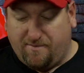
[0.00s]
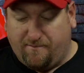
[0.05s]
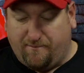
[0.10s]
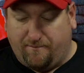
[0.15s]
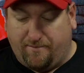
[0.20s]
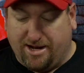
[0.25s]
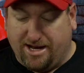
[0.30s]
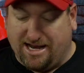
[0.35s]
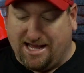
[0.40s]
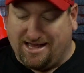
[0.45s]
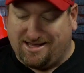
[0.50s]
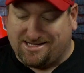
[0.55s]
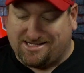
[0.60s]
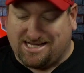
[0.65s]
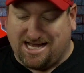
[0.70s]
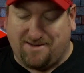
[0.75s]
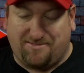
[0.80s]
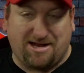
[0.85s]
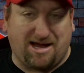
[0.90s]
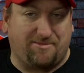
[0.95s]
But at the
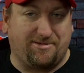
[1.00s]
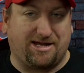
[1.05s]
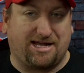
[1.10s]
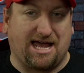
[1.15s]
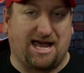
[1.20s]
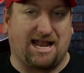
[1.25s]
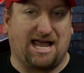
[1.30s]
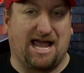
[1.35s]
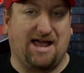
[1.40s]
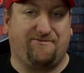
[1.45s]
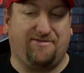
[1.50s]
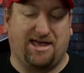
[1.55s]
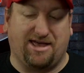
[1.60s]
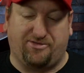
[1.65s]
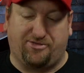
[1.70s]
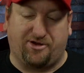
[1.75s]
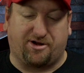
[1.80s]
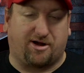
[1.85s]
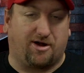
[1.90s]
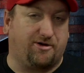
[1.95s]
same time, you kind of have
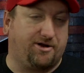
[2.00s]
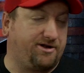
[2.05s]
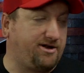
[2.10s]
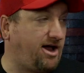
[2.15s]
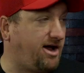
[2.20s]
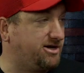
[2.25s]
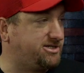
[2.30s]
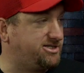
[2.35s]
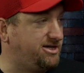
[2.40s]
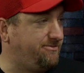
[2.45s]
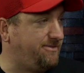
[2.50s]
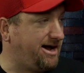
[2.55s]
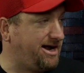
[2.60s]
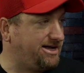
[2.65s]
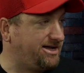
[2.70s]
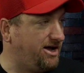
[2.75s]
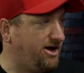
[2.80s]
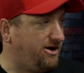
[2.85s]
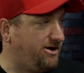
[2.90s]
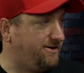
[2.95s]
that they're going to knock
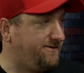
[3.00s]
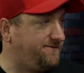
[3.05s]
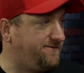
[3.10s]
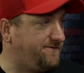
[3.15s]
somebody off.